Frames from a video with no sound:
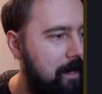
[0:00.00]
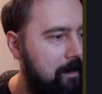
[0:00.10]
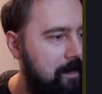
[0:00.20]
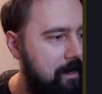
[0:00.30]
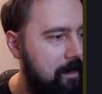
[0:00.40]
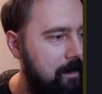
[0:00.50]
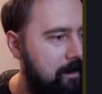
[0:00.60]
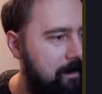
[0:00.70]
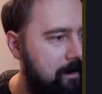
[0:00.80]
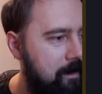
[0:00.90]

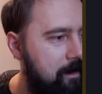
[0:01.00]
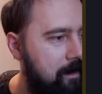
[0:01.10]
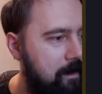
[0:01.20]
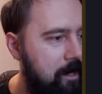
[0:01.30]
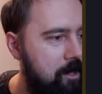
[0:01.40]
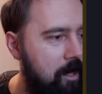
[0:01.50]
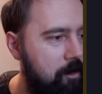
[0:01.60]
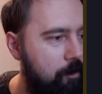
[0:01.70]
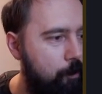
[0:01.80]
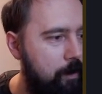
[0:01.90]
There are a
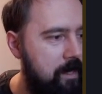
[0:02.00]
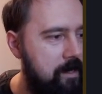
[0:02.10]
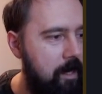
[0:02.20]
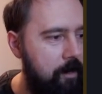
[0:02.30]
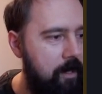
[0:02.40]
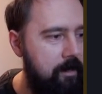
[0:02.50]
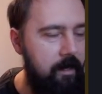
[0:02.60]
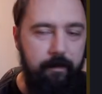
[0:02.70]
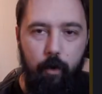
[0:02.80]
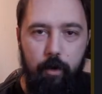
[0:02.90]
lot of wicks down here
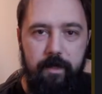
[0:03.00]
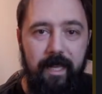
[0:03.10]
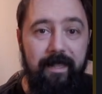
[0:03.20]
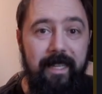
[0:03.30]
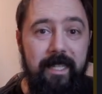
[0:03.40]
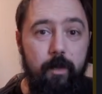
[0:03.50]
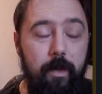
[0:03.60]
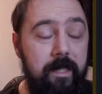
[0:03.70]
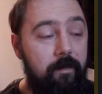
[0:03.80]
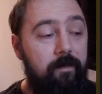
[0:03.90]
that forms, and these
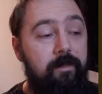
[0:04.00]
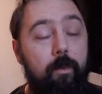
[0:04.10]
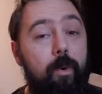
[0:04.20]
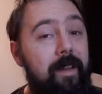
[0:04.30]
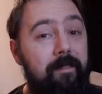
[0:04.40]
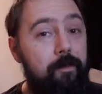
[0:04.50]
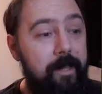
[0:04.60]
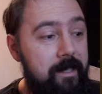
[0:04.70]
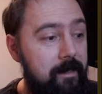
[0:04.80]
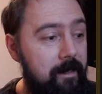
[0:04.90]
wicks, for whatever
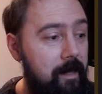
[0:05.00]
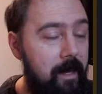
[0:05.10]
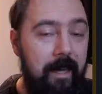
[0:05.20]
reason,